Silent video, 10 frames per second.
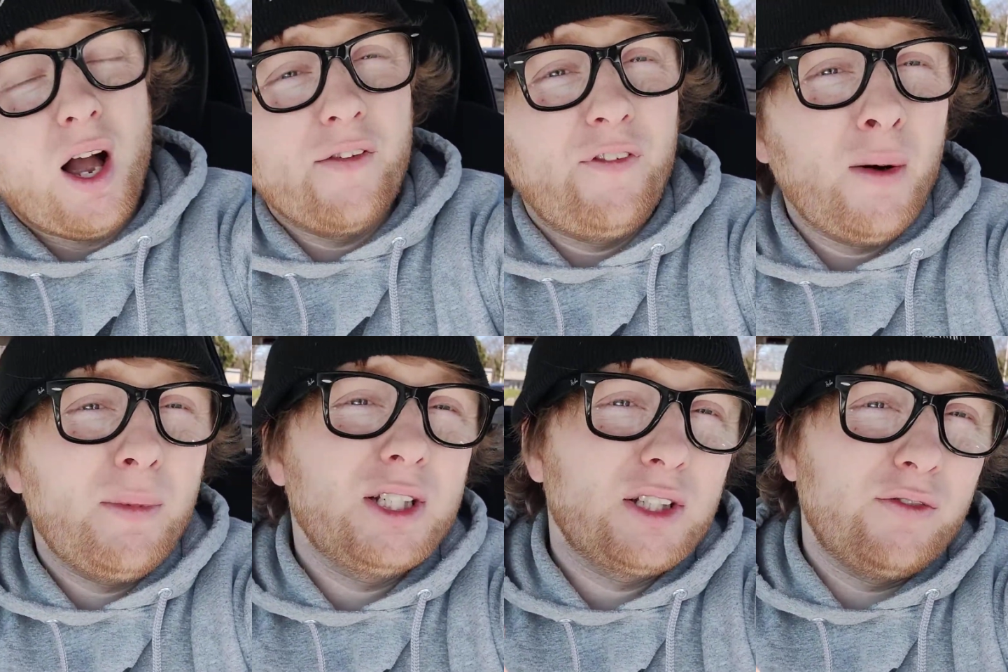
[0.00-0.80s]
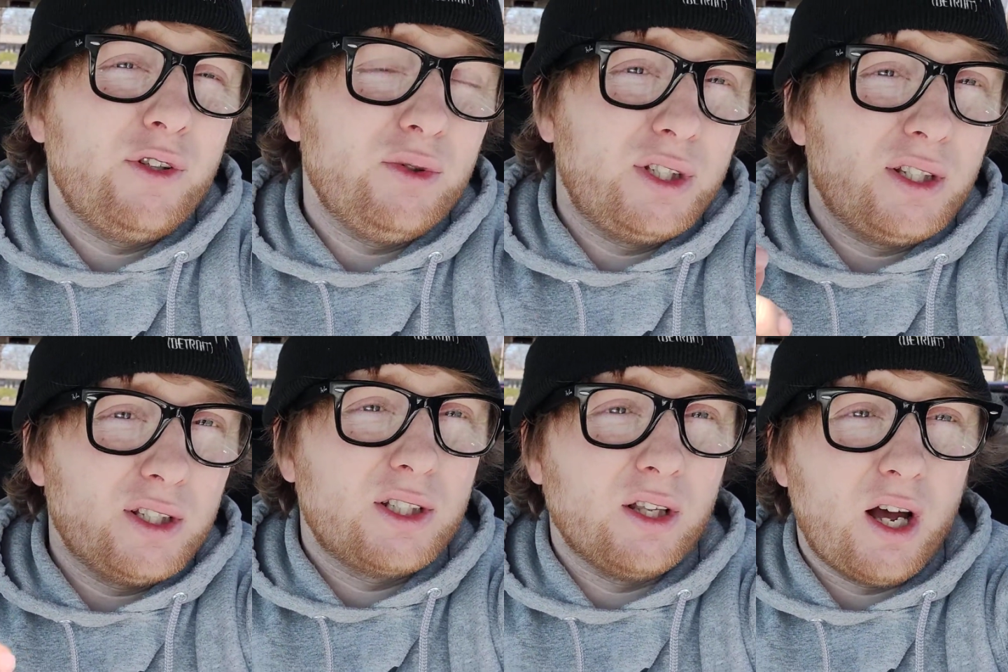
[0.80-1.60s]
I found myself using
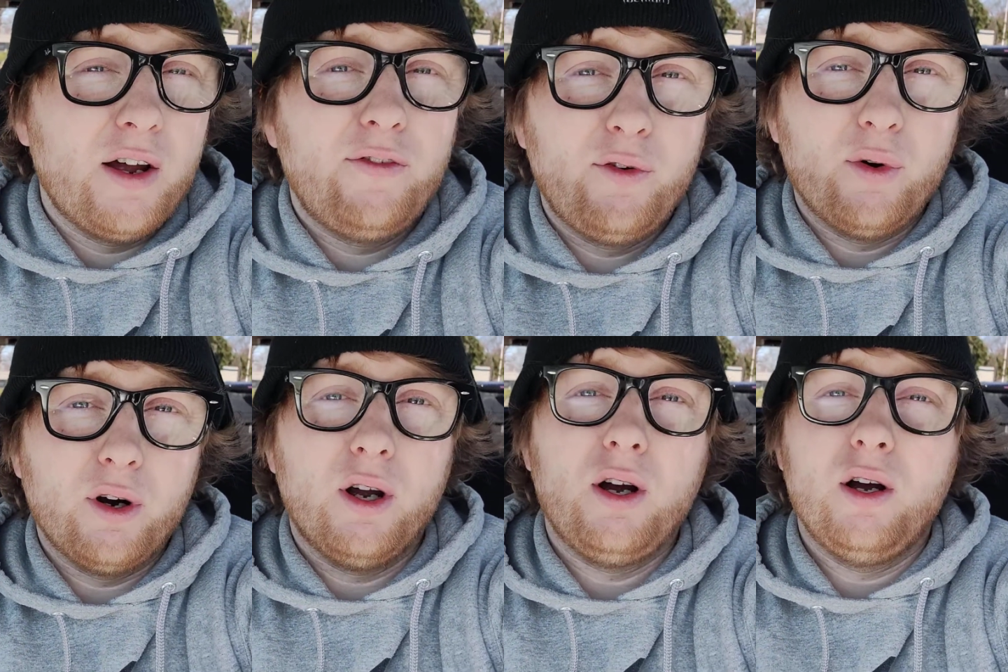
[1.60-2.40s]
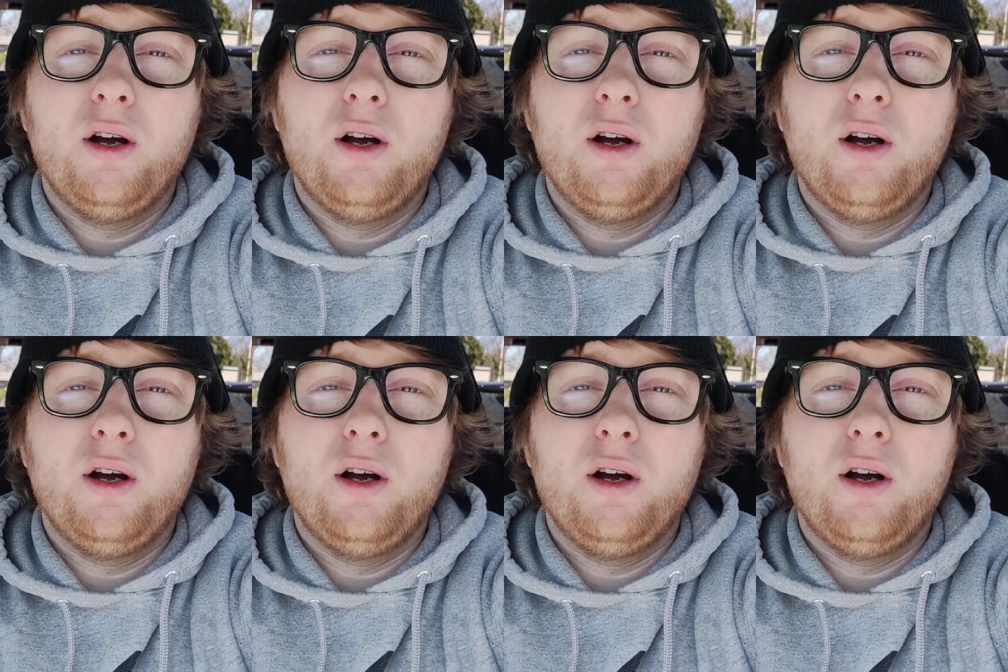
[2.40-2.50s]
this a lot for